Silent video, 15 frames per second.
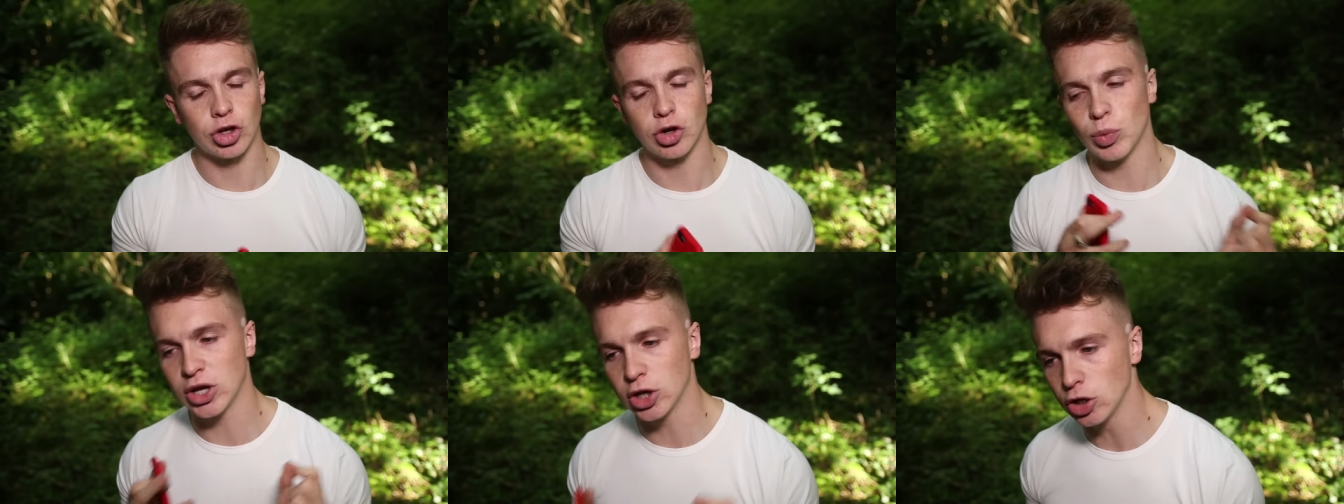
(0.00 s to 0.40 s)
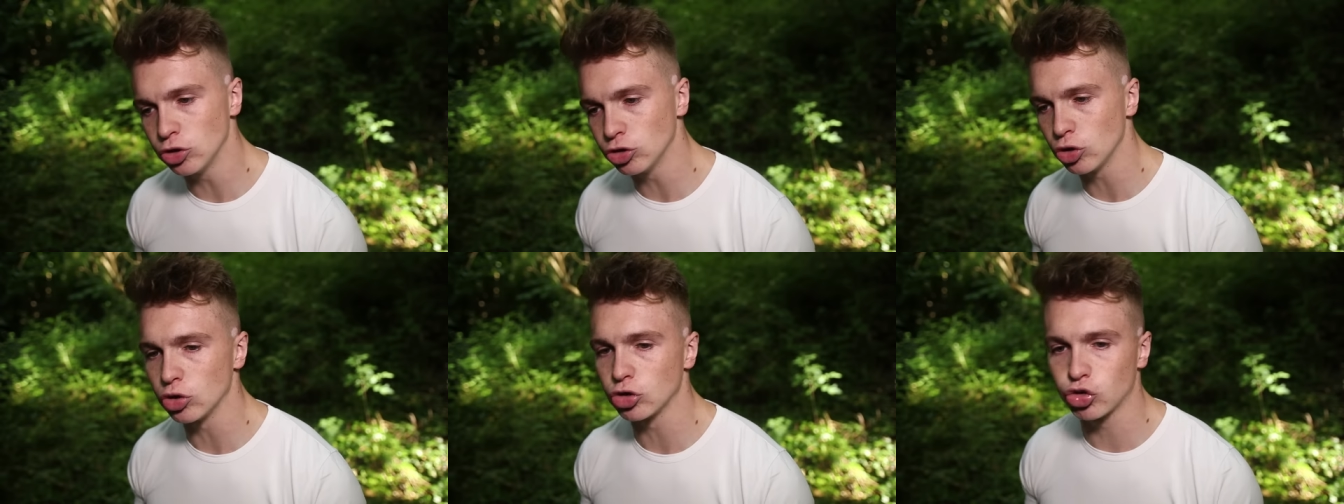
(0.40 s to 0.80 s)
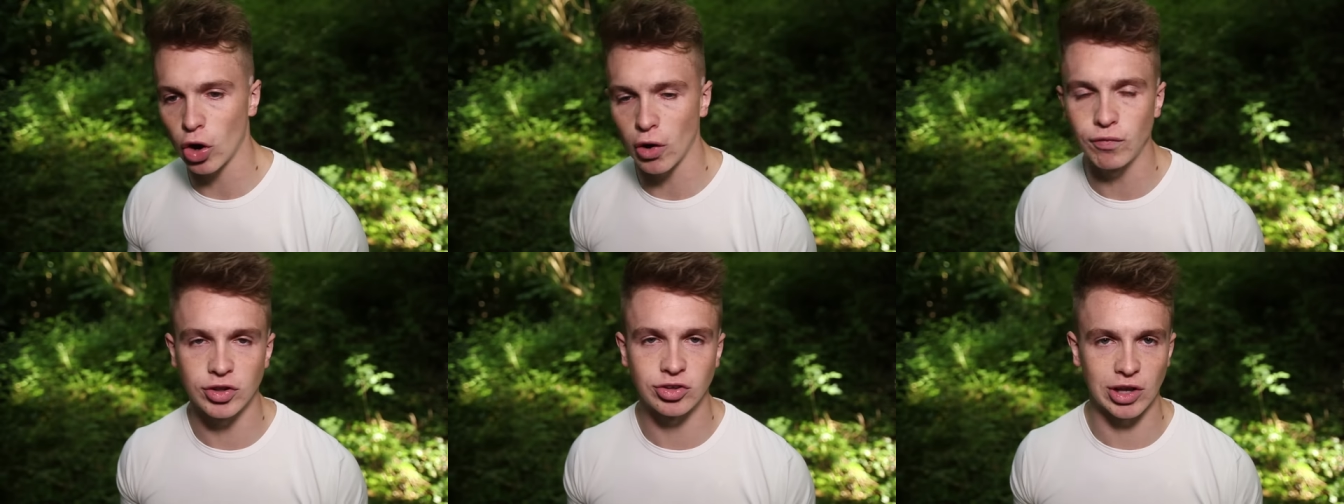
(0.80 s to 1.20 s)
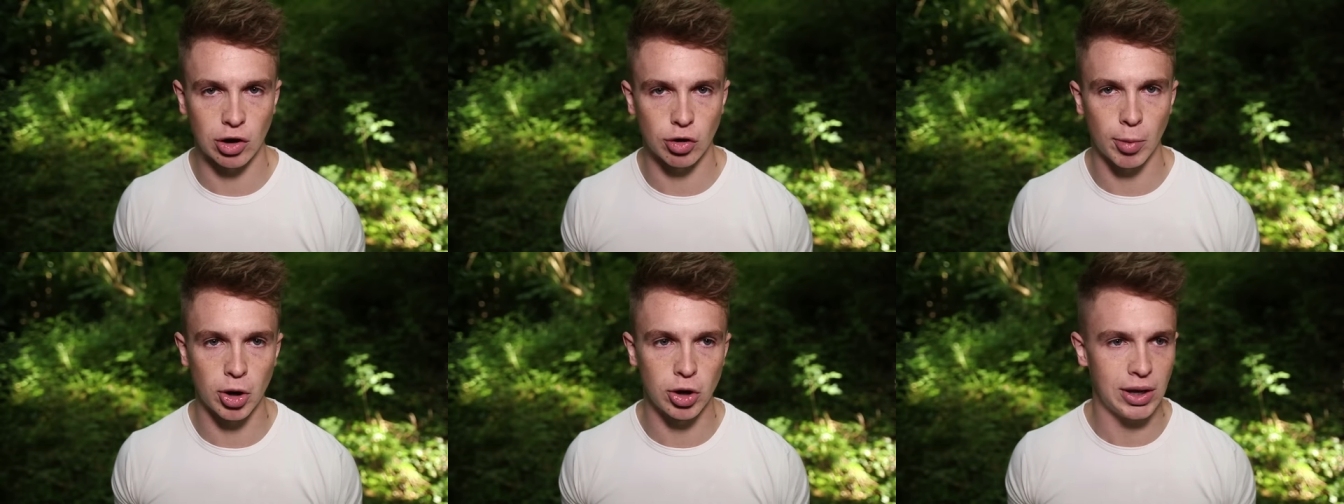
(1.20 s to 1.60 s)
so that we couldn't do the trophy
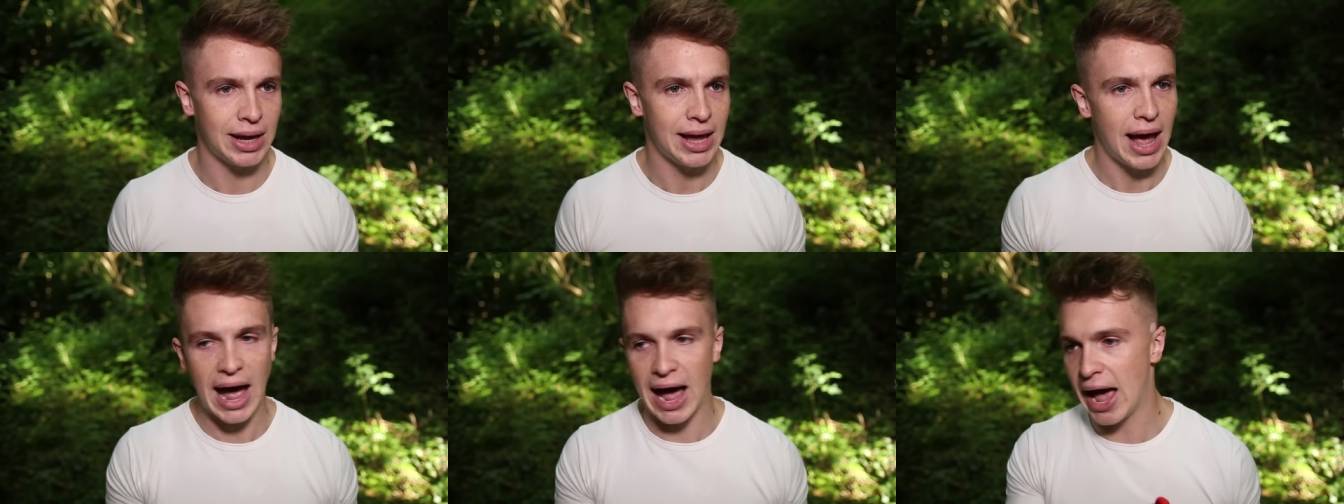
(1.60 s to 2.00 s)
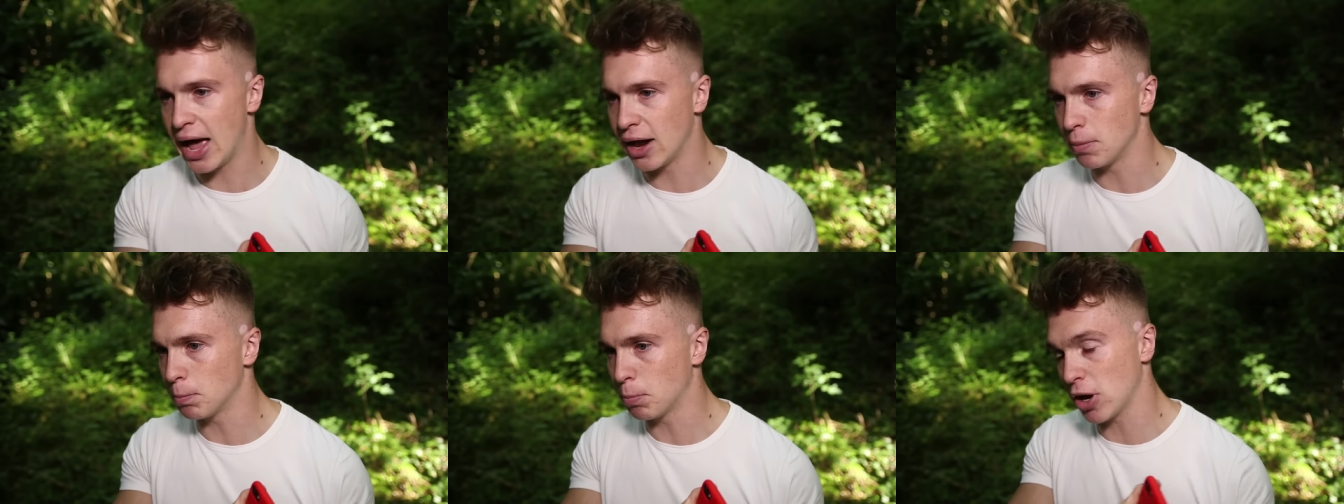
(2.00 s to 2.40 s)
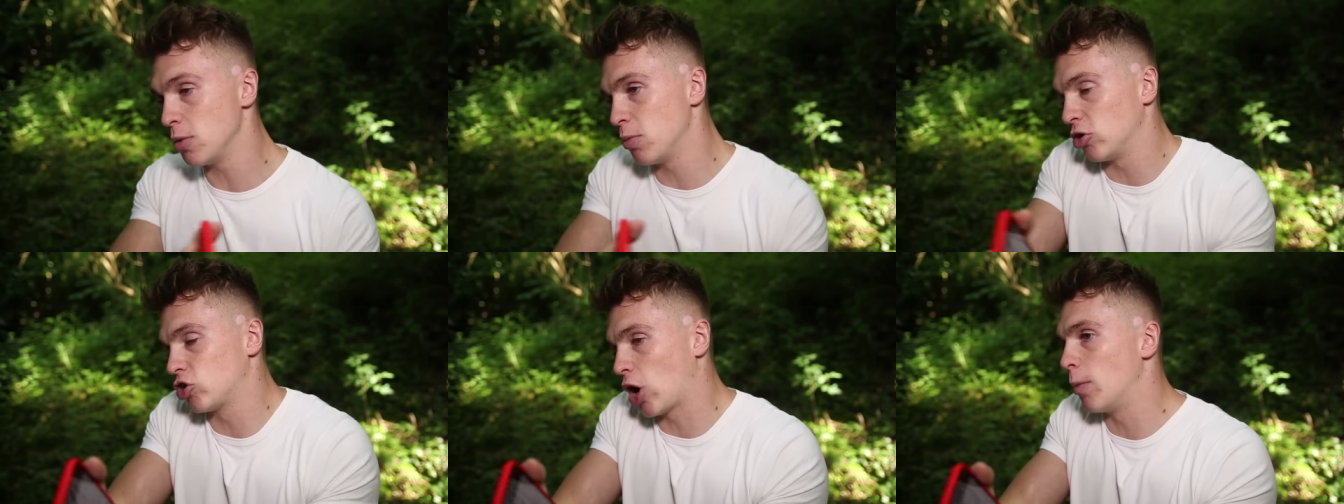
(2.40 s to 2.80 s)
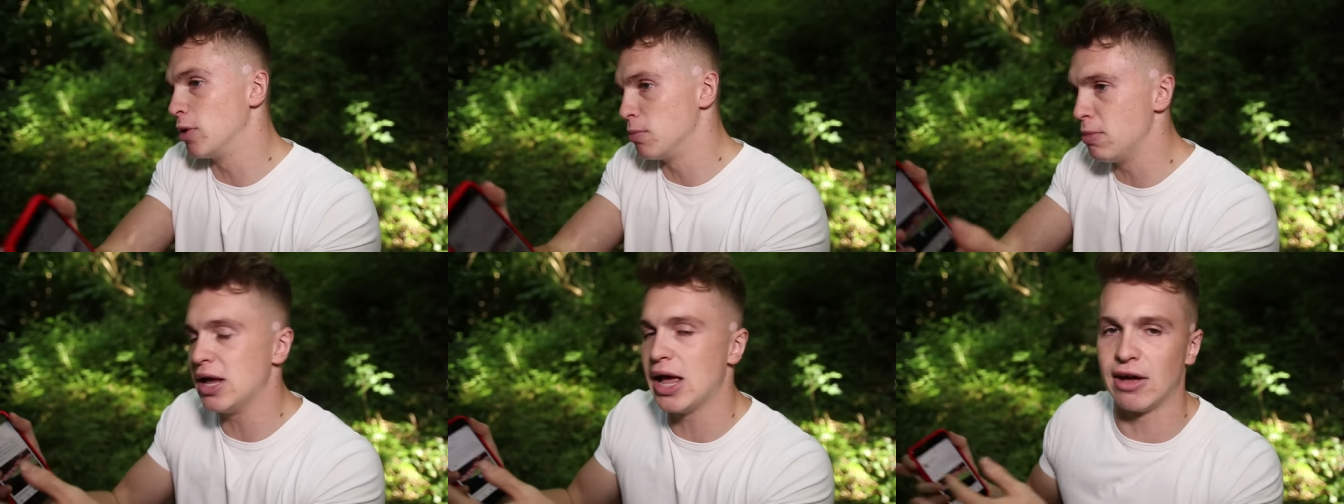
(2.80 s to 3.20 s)
ceremony and pretty much come
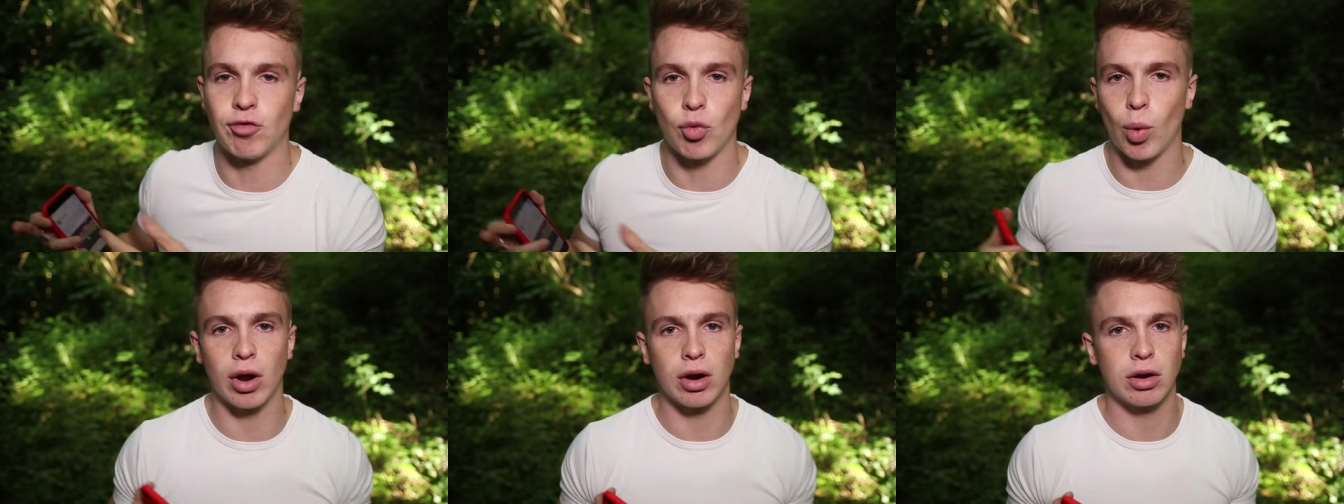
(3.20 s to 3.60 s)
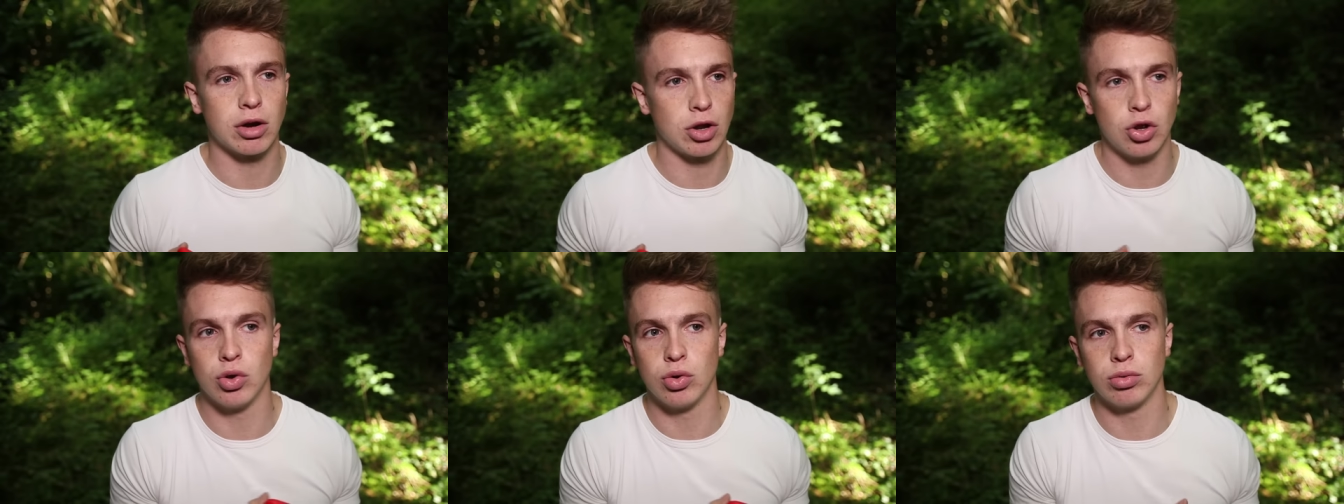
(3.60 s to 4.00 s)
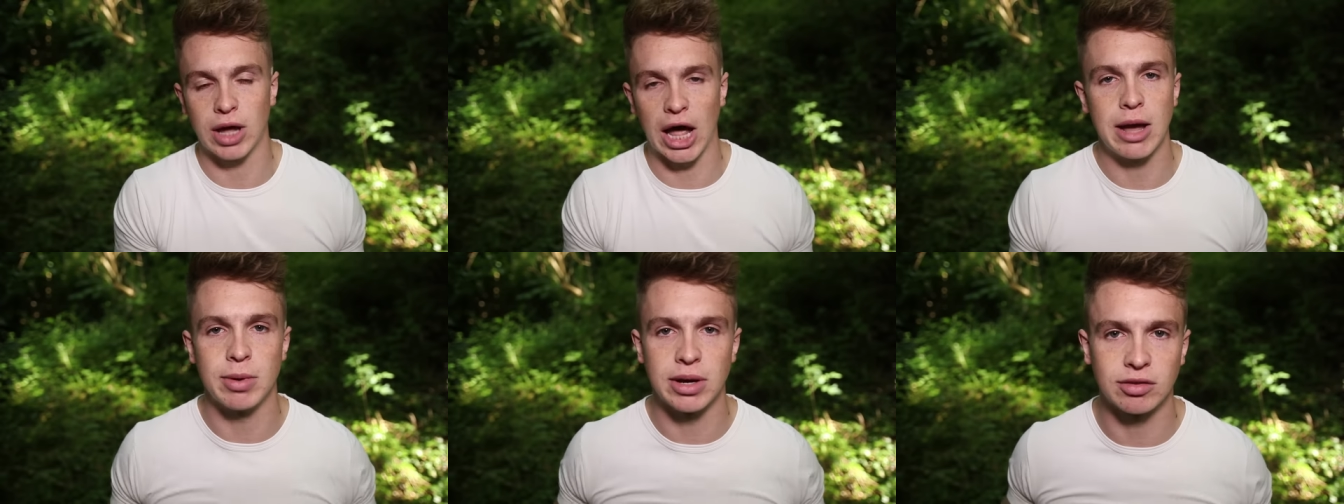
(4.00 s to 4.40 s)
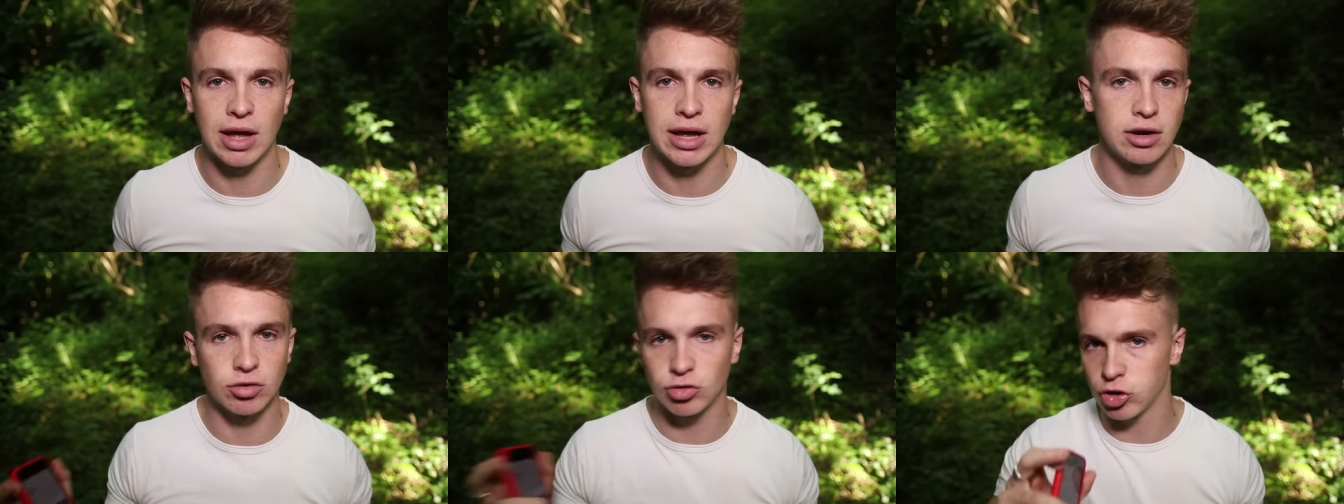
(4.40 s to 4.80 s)
and meet everyone who came in
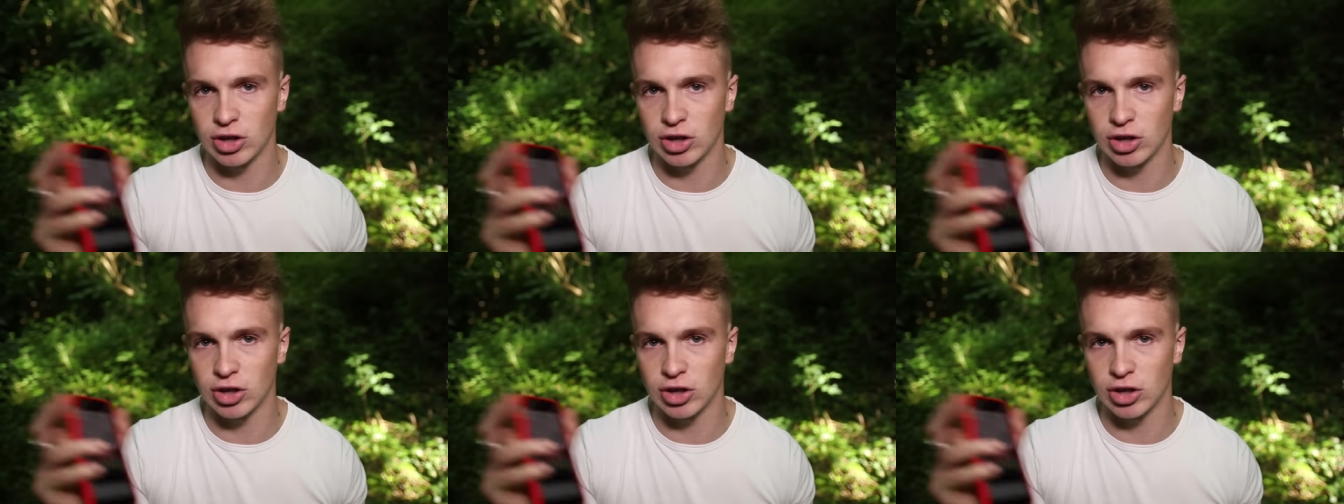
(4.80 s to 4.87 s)
attendance,